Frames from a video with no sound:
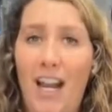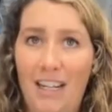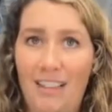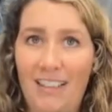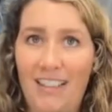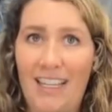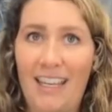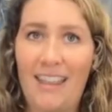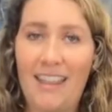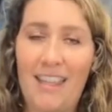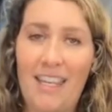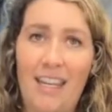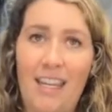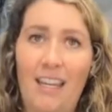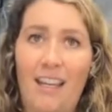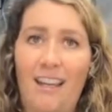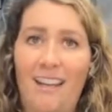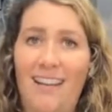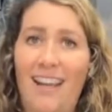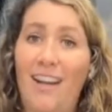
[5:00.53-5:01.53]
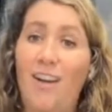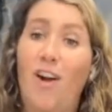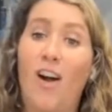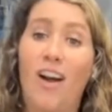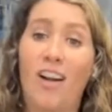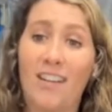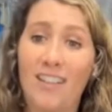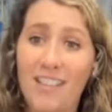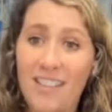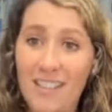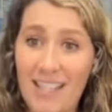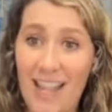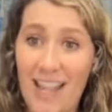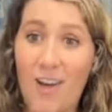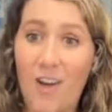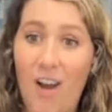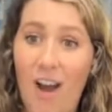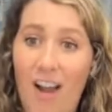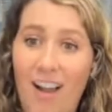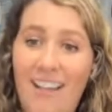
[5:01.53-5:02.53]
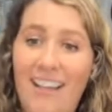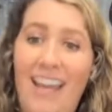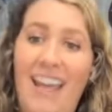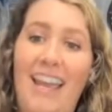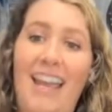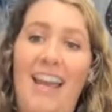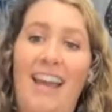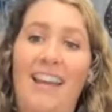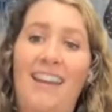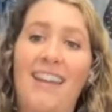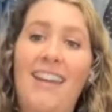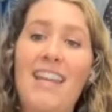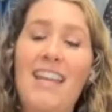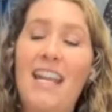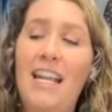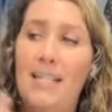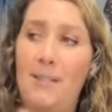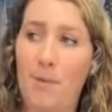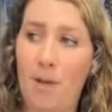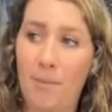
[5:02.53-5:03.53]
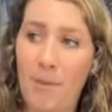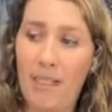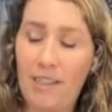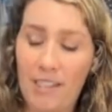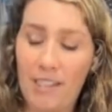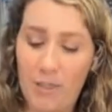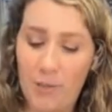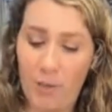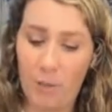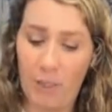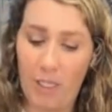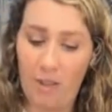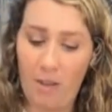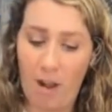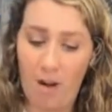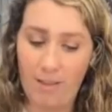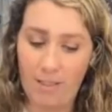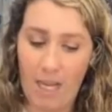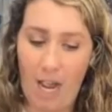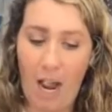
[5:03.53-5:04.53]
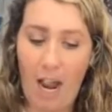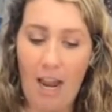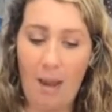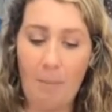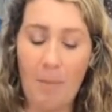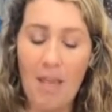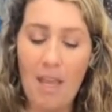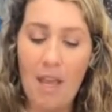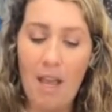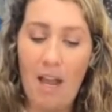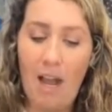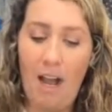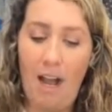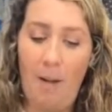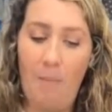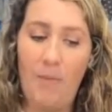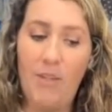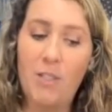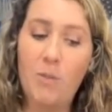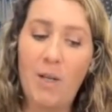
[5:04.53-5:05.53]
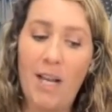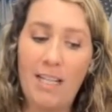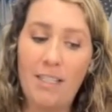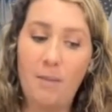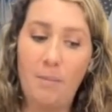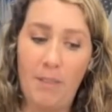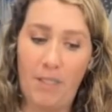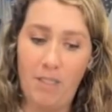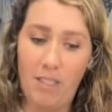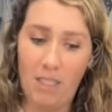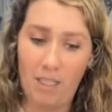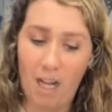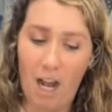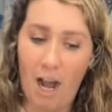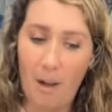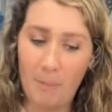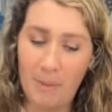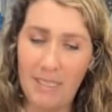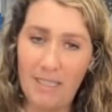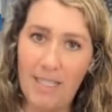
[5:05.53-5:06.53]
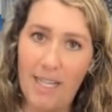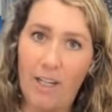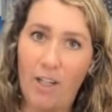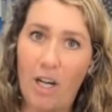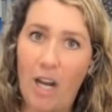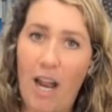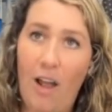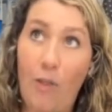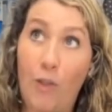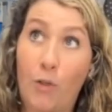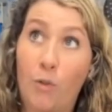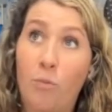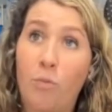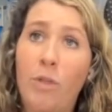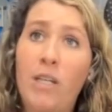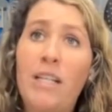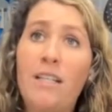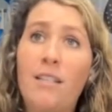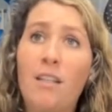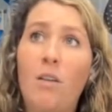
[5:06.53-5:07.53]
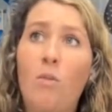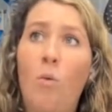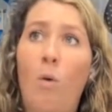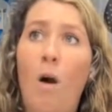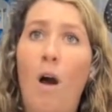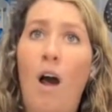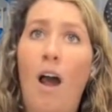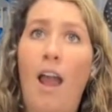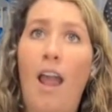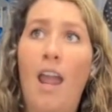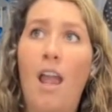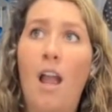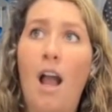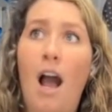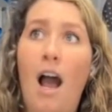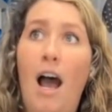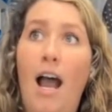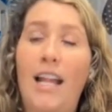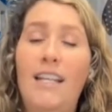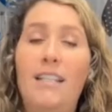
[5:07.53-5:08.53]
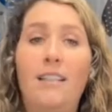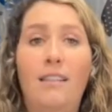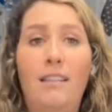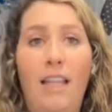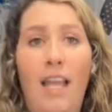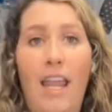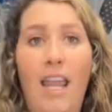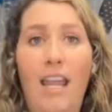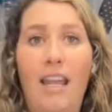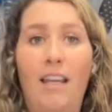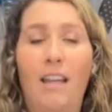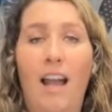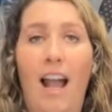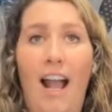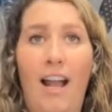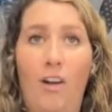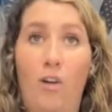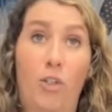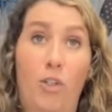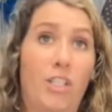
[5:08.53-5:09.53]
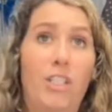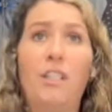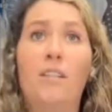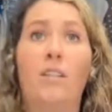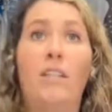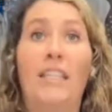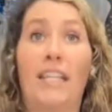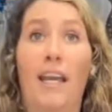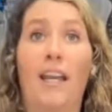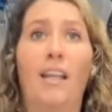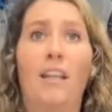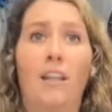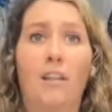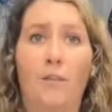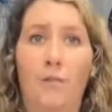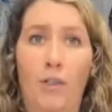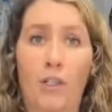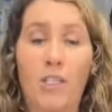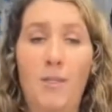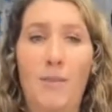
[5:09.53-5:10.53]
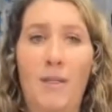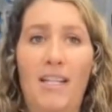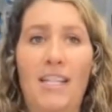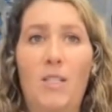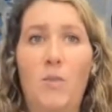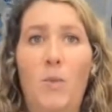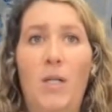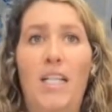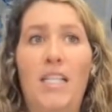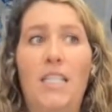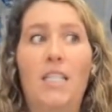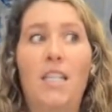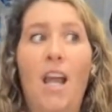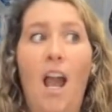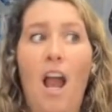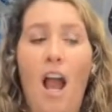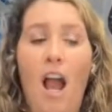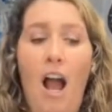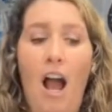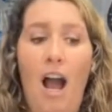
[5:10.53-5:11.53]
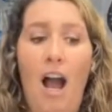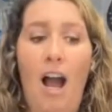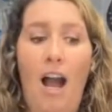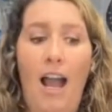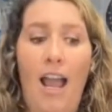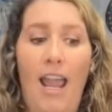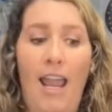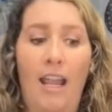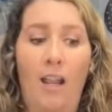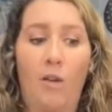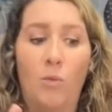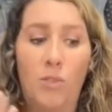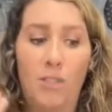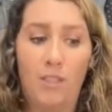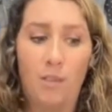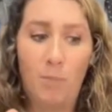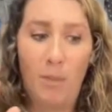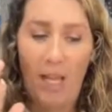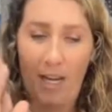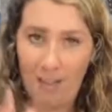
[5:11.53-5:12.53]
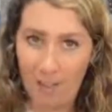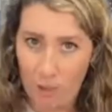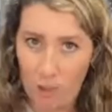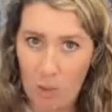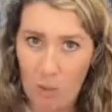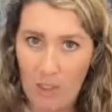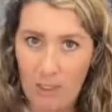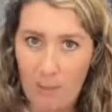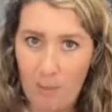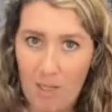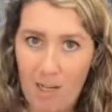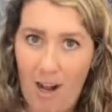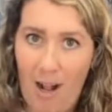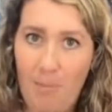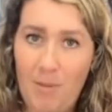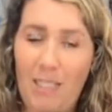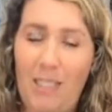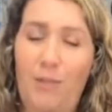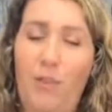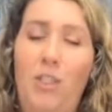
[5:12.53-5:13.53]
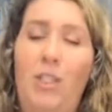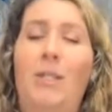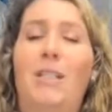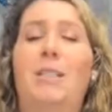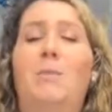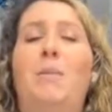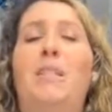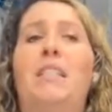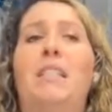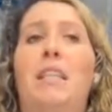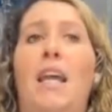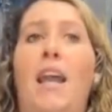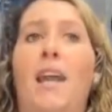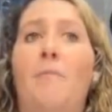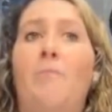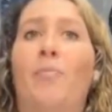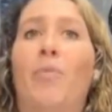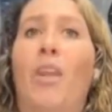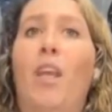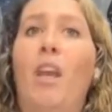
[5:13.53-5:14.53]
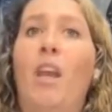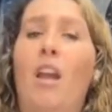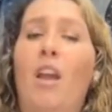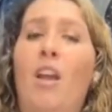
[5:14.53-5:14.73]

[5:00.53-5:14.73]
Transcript: finally the Nighthawk Sandhawk, and it's been on my list for a really long time. Um, this one has a built-in compensator, and the reason why I delayed uh, or didn't get it in the first place was I was planning on shooting limited optics for USPSA.